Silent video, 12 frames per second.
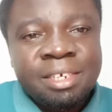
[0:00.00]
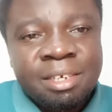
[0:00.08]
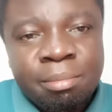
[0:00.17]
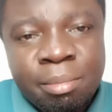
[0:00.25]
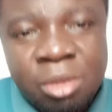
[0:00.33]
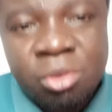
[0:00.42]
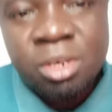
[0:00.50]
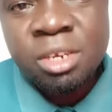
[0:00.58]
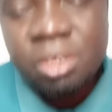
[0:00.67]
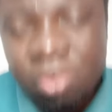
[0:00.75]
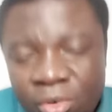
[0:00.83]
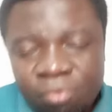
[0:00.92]

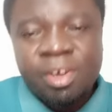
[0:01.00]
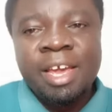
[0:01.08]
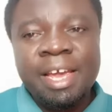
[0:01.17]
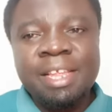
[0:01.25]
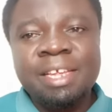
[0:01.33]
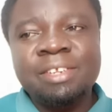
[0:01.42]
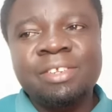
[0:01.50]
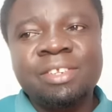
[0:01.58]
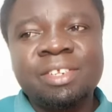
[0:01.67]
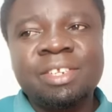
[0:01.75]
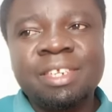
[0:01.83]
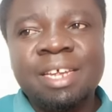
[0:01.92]
Majority of
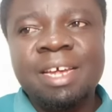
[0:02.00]
Kenyans